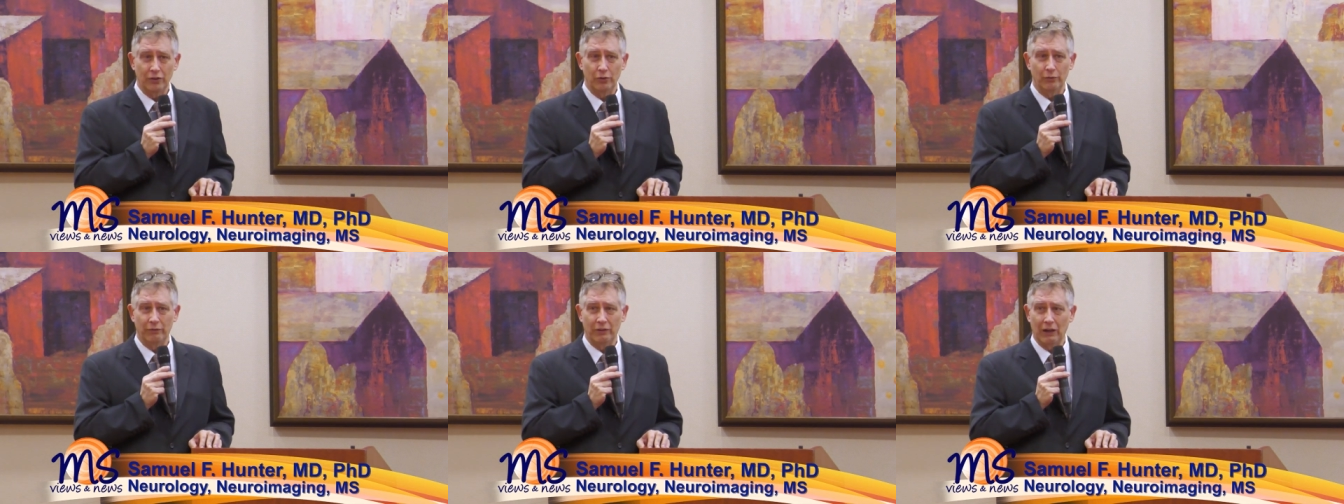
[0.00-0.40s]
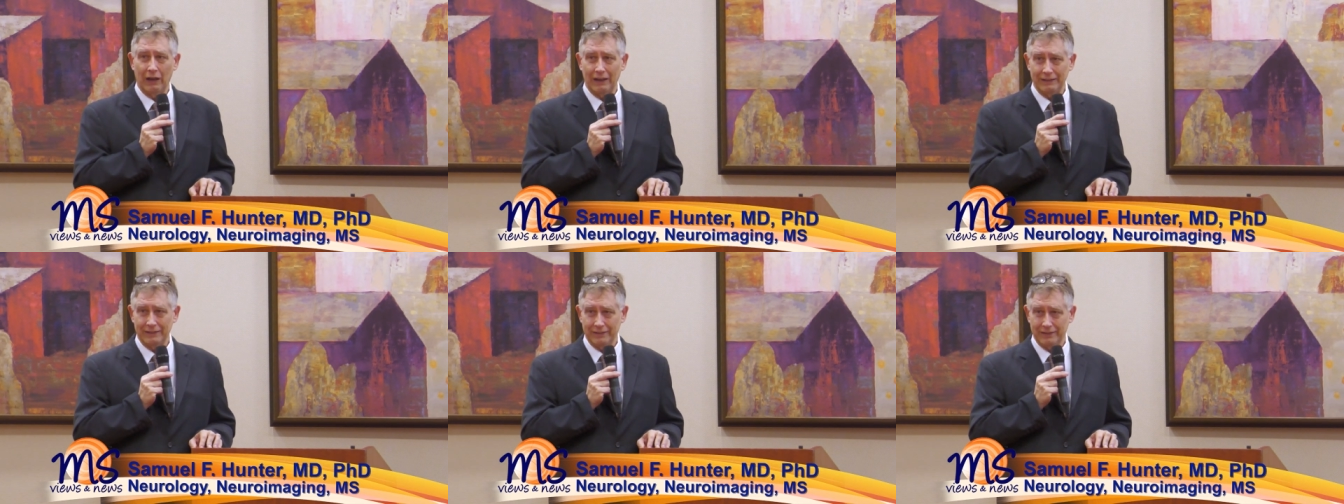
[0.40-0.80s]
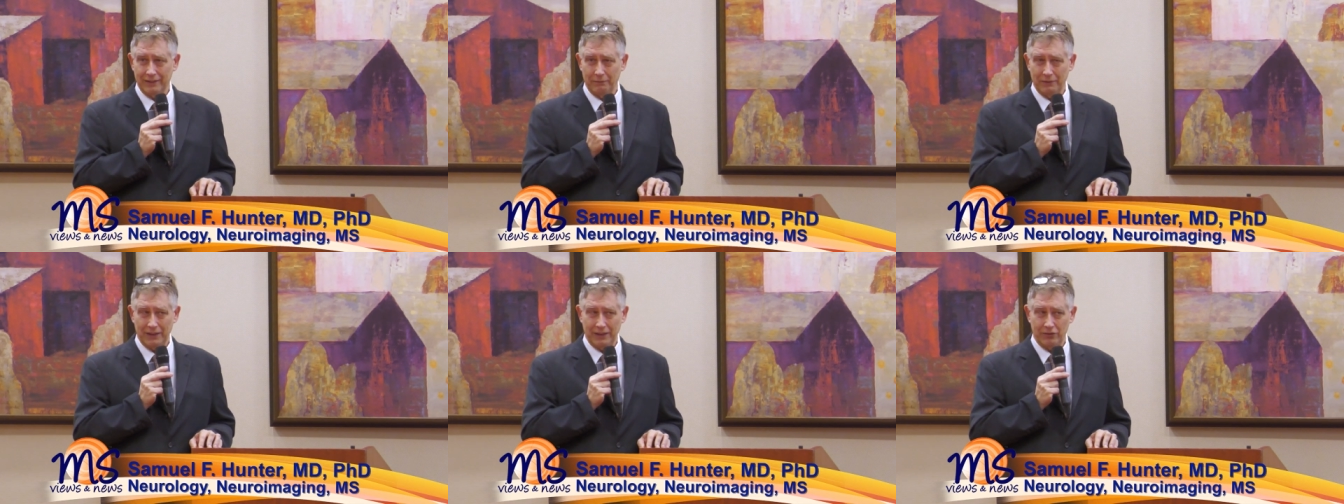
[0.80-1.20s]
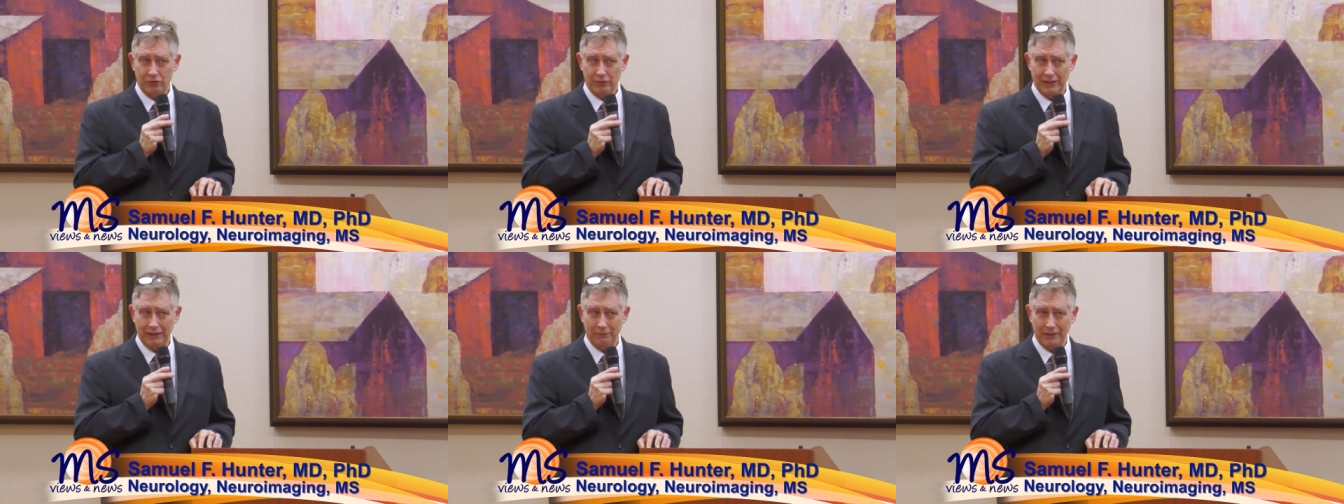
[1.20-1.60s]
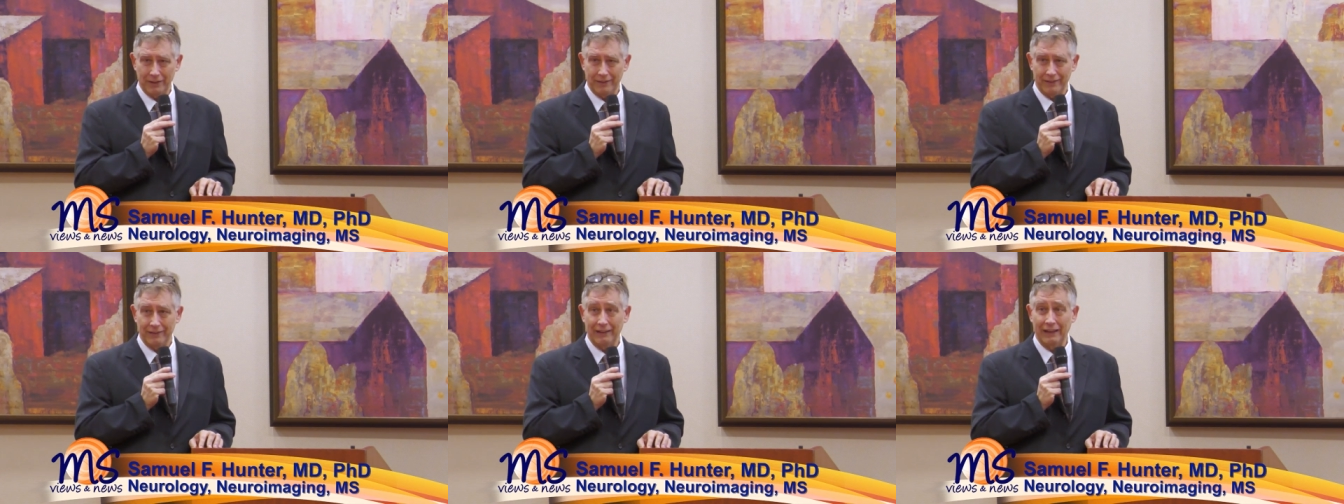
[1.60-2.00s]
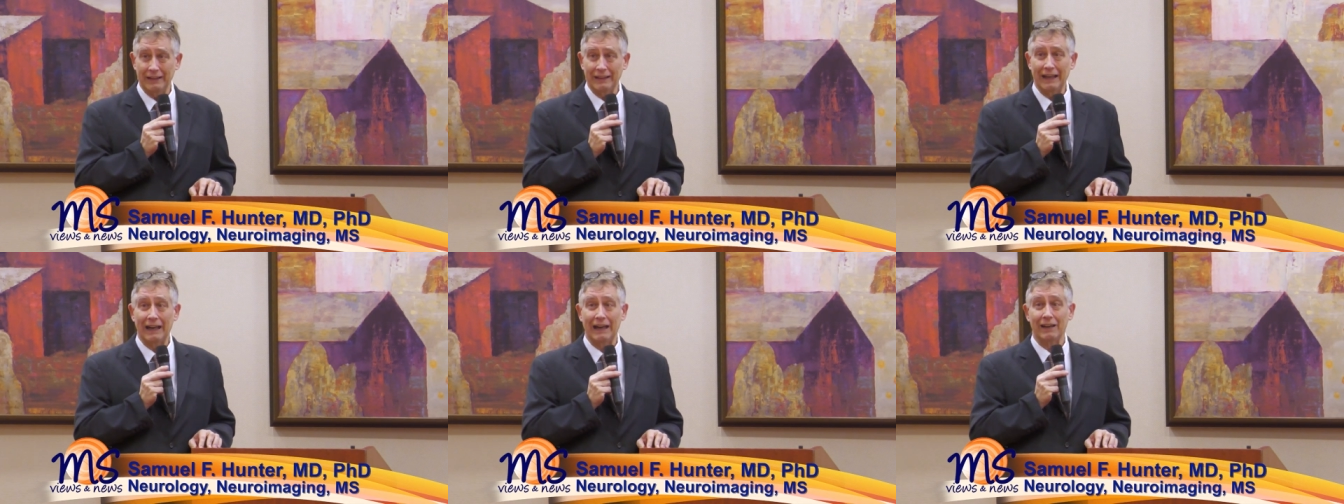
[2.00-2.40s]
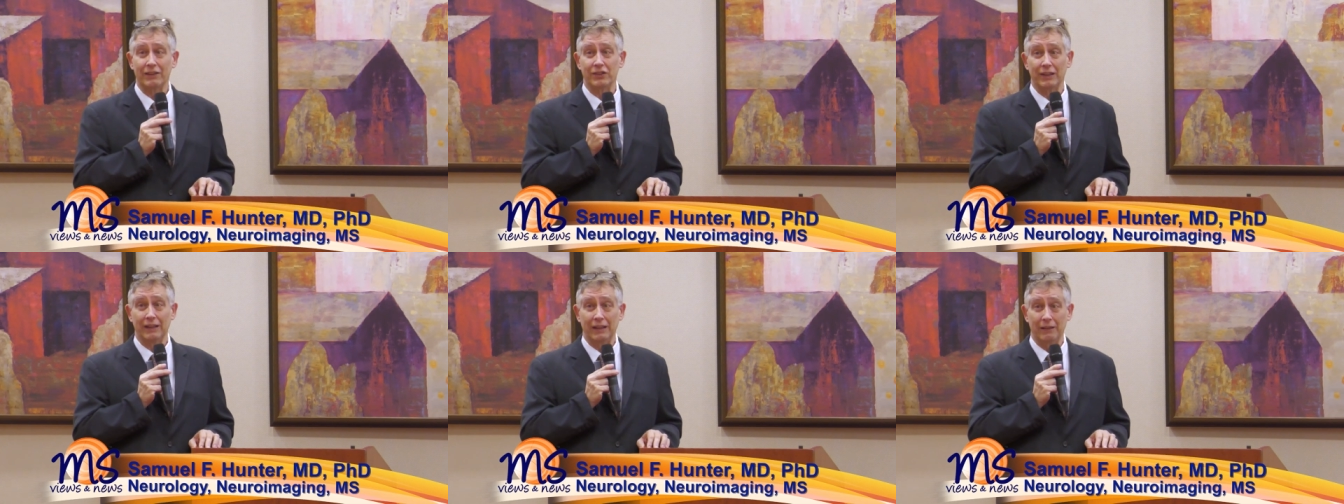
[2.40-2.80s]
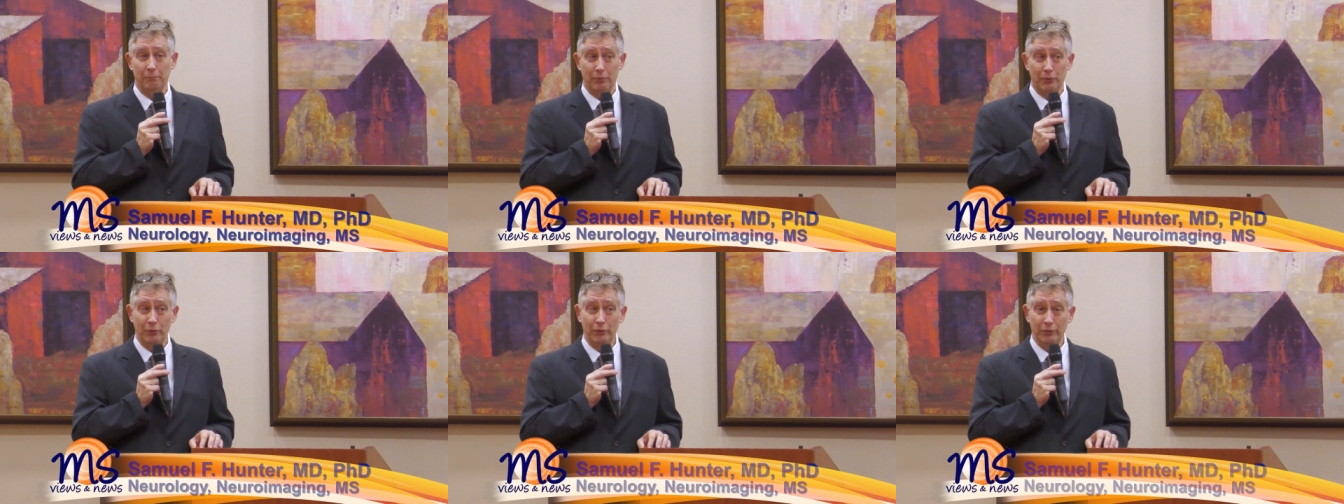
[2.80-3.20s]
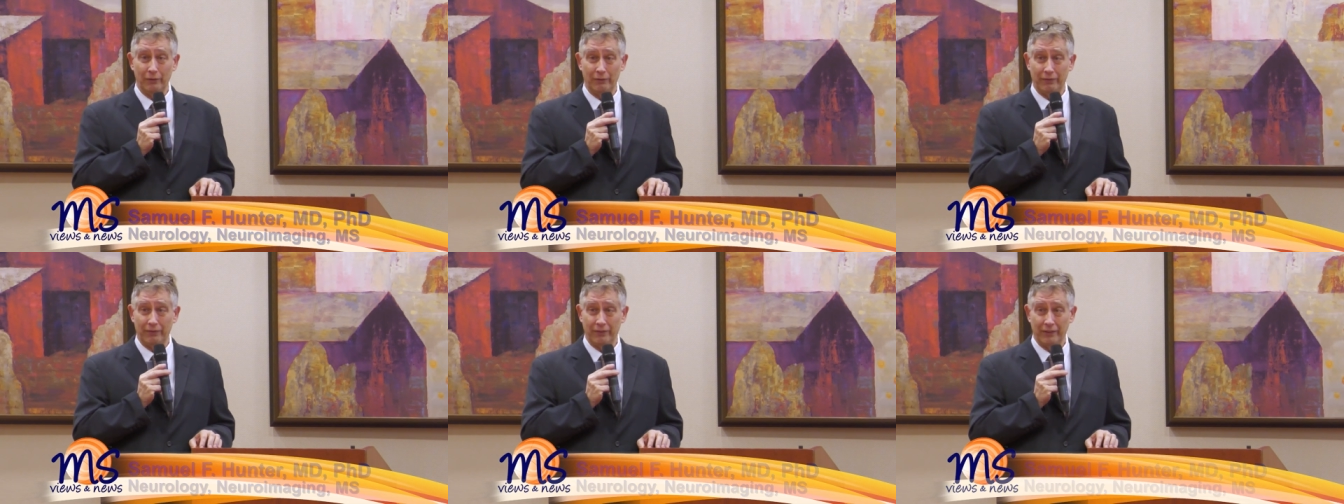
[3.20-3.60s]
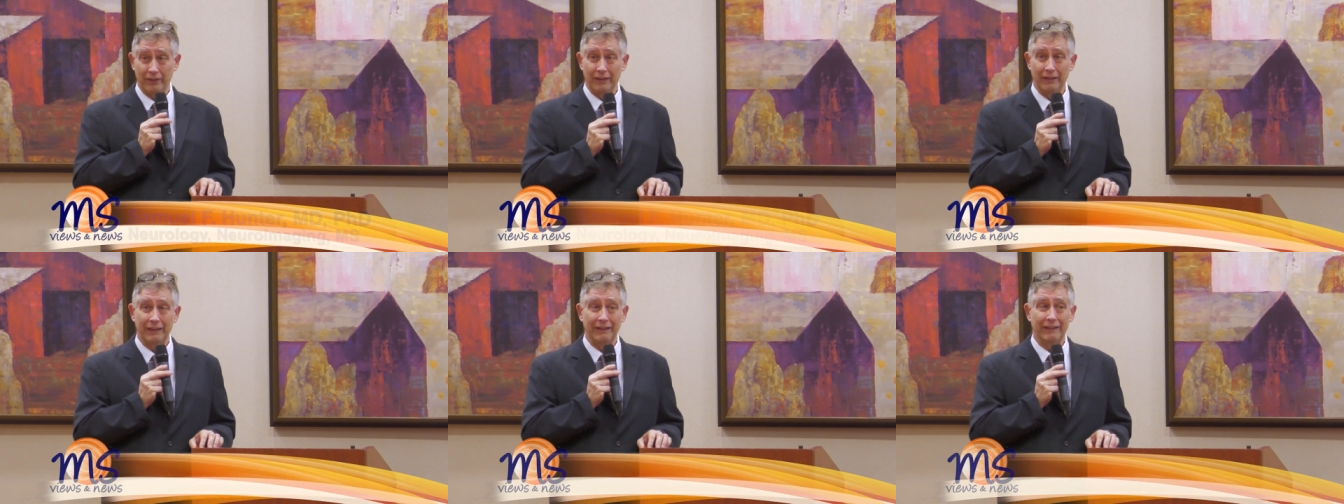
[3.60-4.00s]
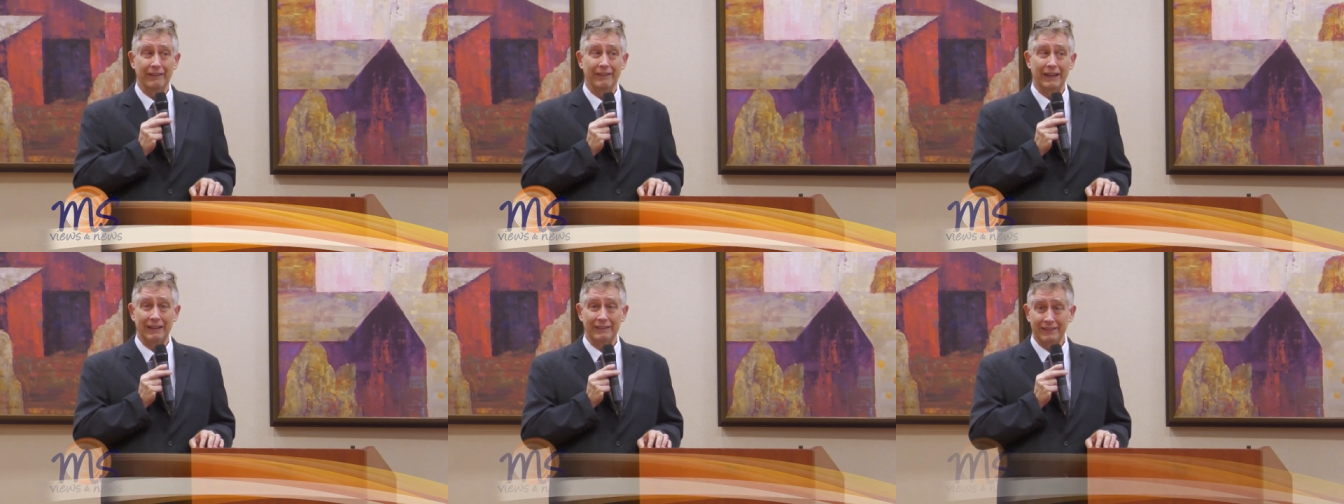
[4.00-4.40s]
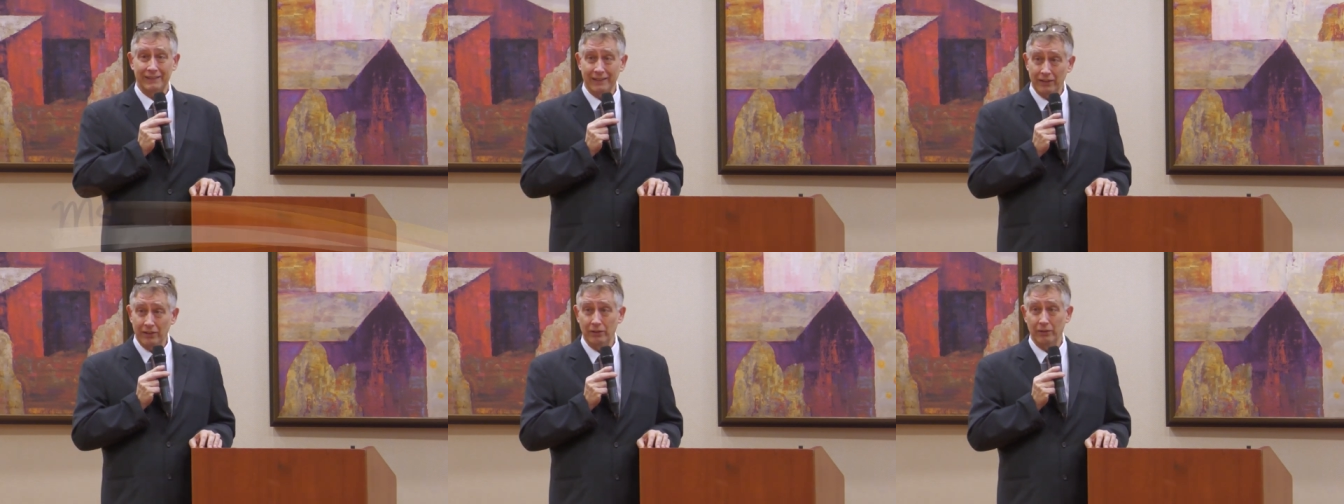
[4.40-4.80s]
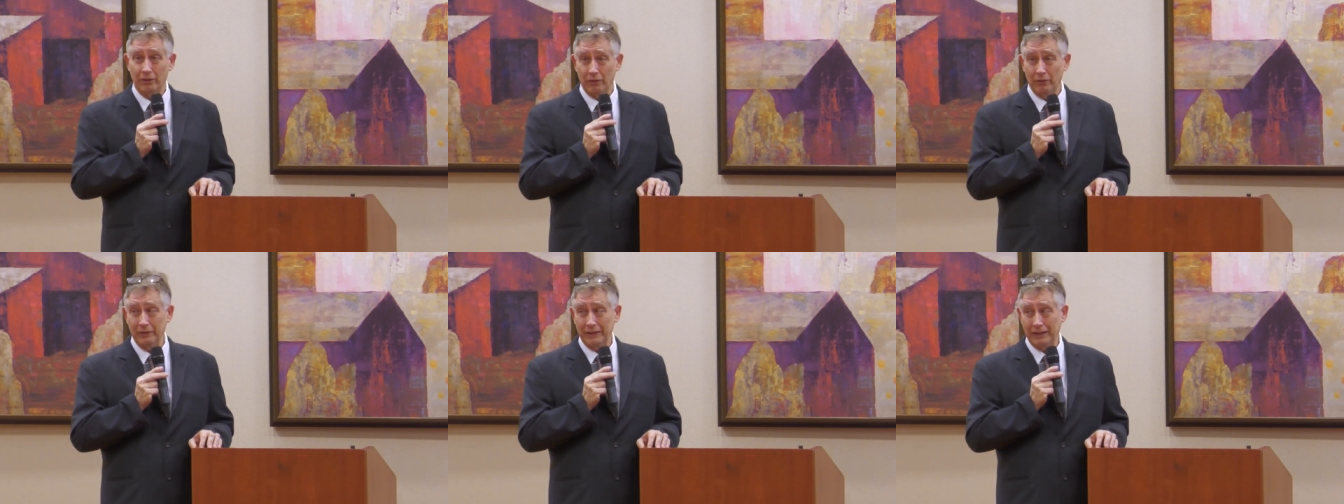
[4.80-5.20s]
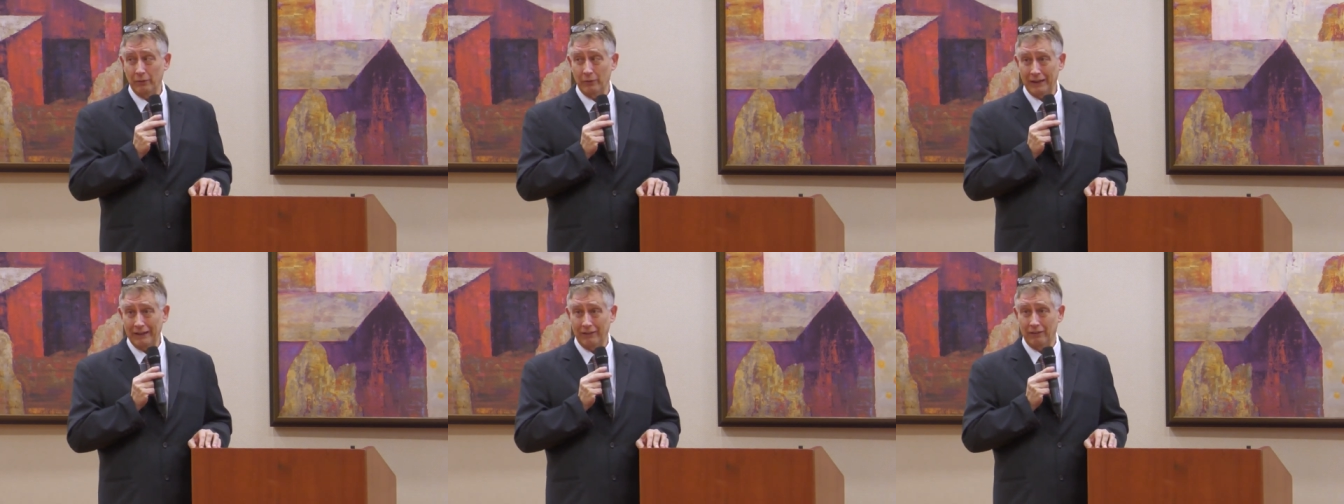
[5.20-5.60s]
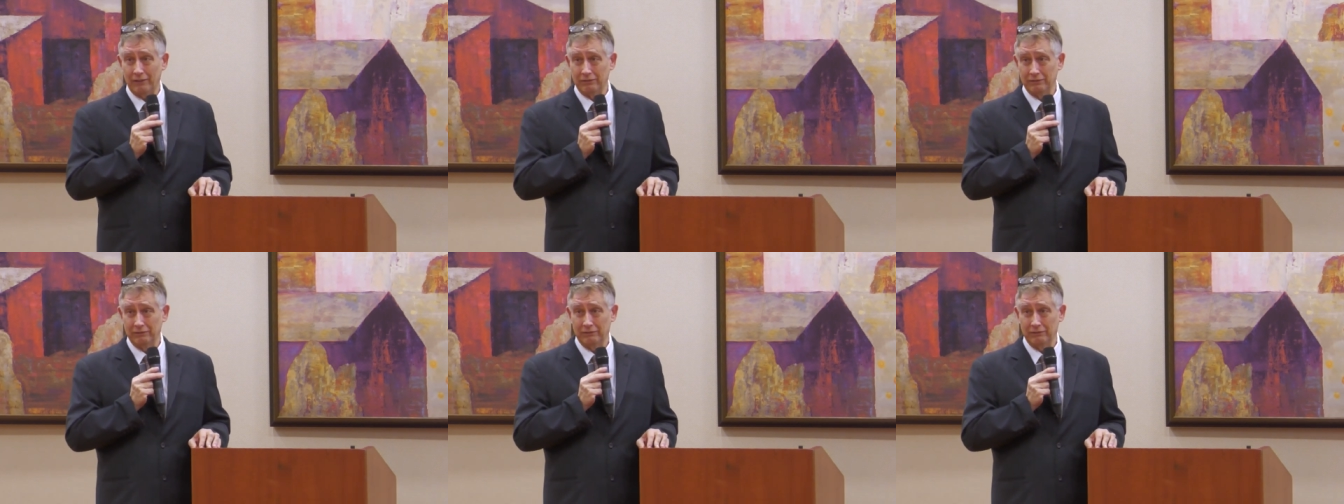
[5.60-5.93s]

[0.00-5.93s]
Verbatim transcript: who've gotten some of these treatments, and they actually improve, that's the new holy grail.